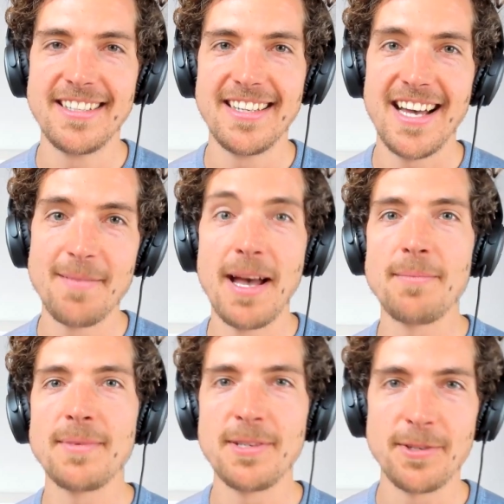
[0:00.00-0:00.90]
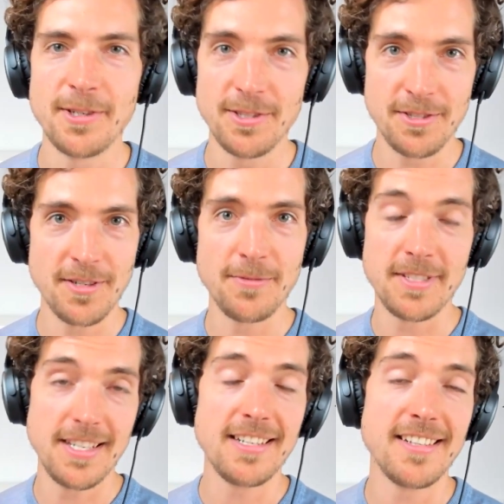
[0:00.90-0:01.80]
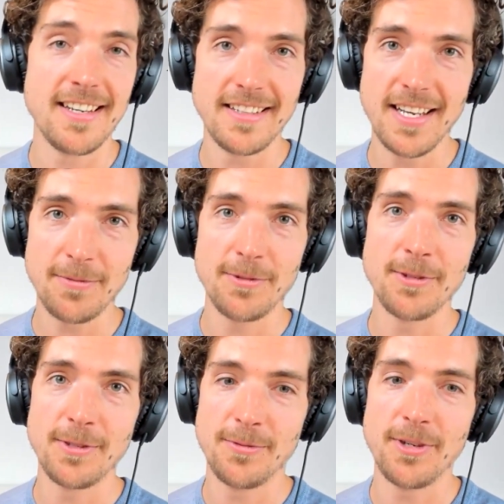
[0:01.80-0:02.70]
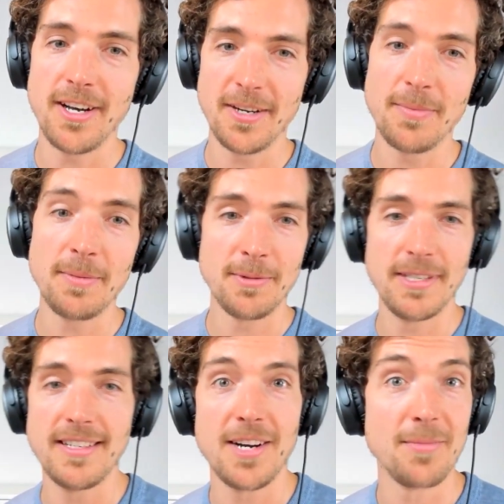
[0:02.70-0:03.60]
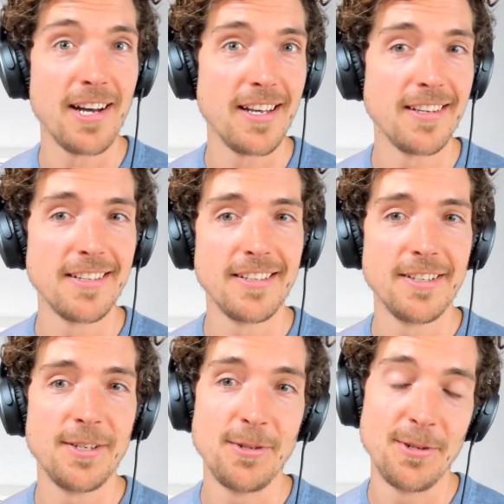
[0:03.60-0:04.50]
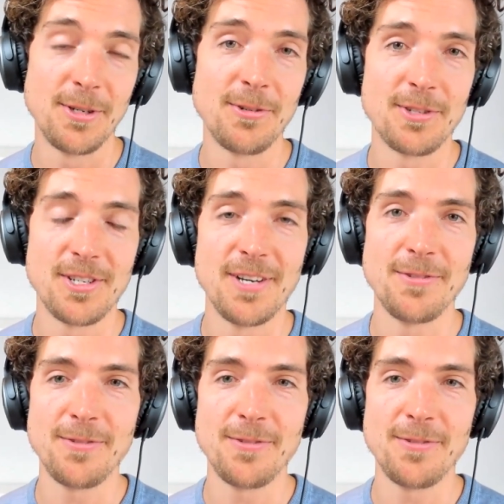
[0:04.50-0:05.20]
I'm happy you're also facilitating that for other people and thereby learning yourself.